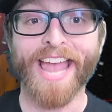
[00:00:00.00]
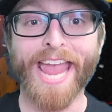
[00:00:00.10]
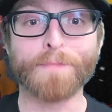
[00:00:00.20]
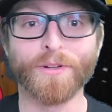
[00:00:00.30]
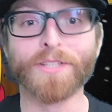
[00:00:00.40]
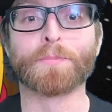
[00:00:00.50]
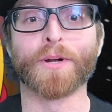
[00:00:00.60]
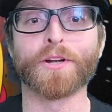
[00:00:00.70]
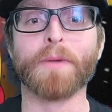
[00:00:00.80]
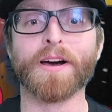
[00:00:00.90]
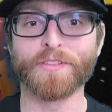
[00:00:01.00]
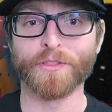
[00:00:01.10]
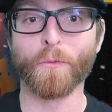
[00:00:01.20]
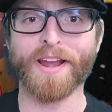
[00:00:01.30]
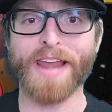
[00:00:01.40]
April is Burger Month in
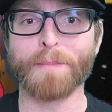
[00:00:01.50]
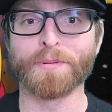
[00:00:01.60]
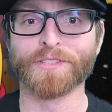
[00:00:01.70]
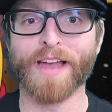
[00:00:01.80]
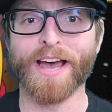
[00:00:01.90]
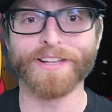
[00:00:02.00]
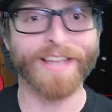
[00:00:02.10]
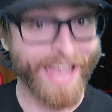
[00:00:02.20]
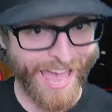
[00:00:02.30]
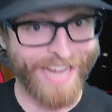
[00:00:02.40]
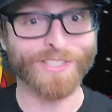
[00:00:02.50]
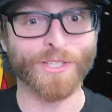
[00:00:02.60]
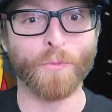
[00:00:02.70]
the Wine-Apples Valley, and it's a